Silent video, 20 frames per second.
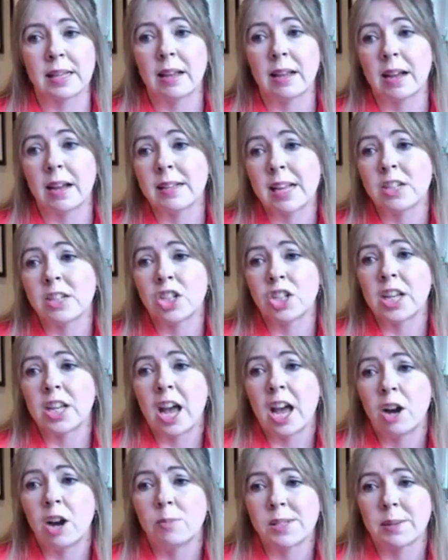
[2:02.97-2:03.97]
actually
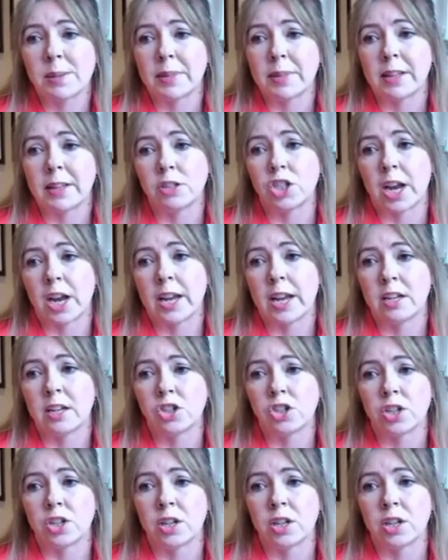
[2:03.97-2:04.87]
helped some of that change,